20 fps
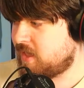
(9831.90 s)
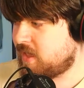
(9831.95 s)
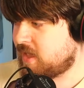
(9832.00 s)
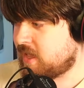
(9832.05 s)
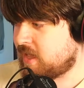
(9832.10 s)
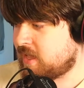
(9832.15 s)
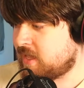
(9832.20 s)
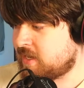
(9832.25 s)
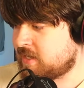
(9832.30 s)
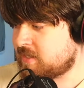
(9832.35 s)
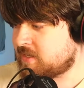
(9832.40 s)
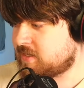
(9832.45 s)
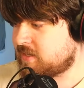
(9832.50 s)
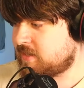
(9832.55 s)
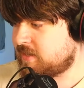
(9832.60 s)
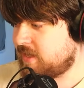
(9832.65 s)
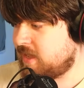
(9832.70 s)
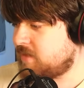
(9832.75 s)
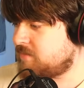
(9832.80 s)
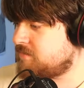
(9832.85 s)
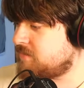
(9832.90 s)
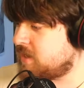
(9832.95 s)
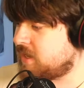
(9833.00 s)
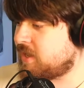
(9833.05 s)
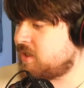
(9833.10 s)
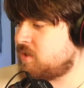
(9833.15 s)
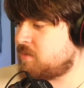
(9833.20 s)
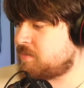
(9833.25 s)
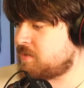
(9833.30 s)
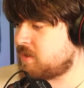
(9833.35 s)
And yeah, I
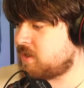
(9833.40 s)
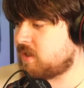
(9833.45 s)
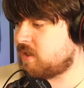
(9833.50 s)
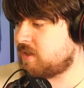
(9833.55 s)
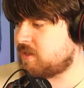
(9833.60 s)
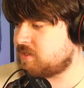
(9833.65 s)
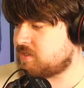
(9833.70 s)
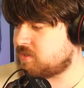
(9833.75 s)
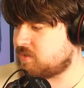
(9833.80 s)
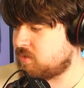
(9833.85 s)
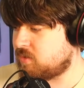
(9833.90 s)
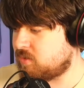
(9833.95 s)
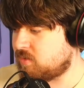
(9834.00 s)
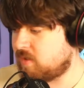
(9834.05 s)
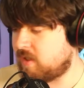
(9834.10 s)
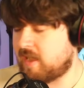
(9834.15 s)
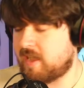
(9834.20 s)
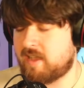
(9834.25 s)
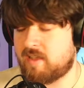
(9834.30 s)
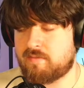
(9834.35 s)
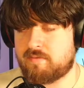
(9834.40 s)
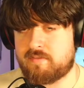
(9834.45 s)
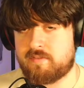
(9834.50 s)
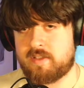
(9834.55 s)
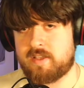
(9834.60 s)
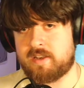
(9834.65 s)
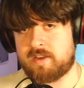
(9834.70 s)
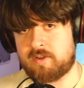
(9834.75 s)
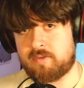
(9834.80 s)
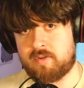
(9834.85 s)
hope you guys all have
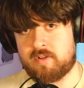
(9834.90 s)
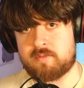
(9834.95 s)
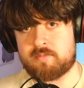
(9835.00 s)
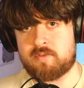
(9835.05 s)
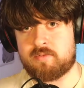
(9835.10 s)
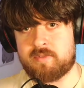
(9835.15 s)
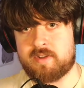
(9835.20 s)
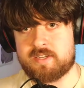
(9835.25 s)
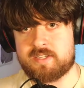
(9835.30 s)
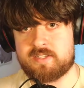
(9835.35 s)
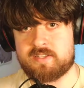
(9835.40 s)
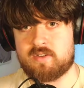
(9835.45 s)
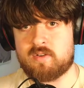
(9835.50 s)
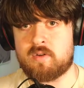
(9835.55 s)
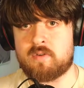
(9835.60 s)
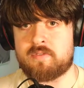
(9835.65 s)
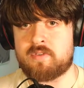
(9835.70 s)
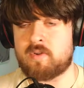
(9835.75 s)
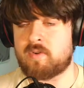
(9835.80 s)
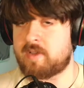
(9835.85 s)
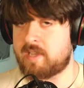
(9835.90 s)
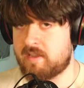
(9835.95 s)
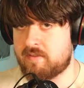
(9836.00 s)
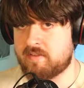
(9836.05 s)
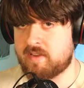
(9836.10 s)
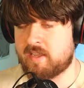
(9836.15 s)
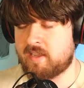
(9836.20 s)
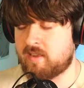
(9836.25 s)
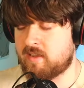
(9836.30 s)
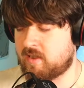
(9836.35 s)
an incredible rest of your
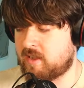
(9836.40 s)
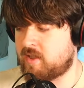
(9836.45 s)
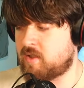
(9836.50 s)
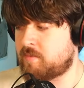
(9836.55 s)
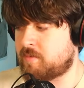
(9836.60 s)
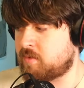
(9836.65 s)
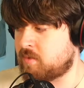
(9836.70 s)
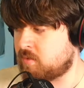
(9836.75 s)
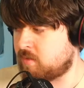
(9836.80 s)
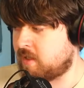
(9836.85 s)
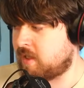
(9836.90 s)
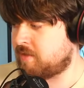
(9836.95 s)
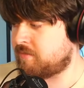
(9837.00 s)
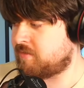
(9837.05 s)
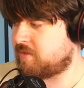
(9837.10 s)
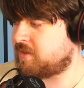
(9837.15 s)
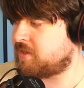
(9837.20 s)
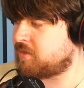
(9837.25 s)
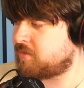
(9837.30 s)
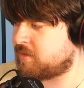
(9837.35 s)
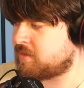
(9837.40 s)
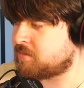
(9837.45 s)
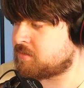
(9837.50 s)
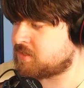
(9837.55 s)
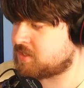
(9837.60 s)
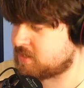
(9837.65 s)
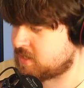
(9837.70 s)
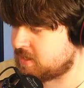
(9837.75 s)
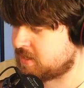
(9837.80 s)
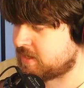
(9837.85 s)
evening. I hope you all have an incredible
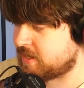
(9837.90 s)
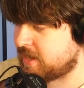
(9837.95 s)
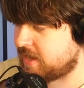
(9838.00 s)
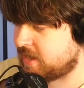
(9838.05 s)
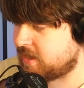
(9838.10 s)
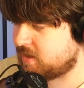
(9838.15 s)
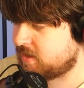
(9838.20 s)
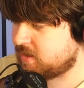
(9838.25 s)
Sunday.